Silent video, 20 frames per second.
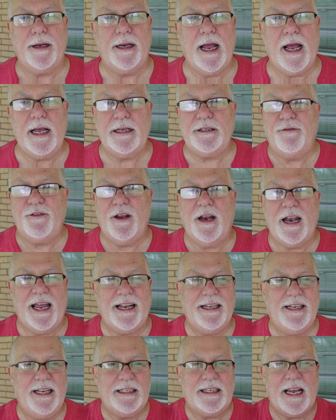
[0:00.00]
Guys, if you
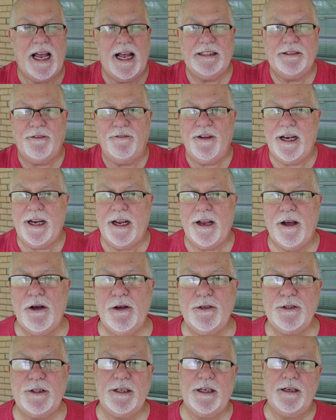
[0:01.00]
like these kinds of
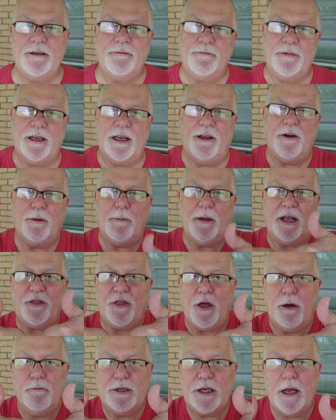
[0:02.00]
videos, give it a
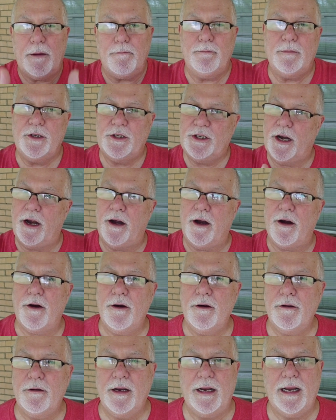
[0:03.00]
big thumbs up.
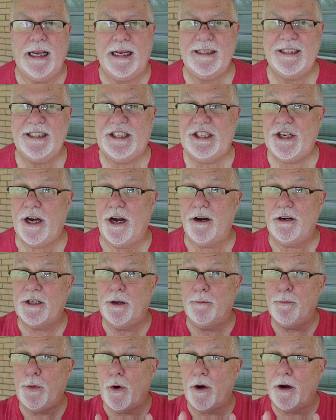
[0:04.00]
Share. Yeah,
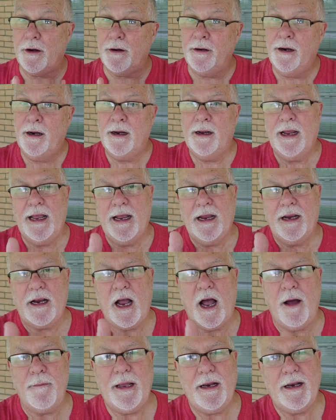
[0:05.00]
share's important.
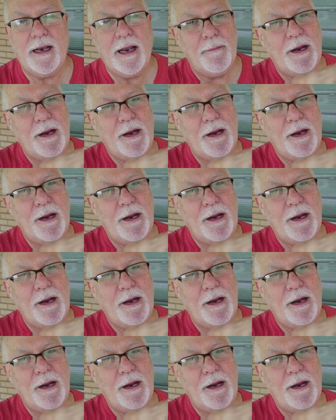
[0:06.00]
Comment.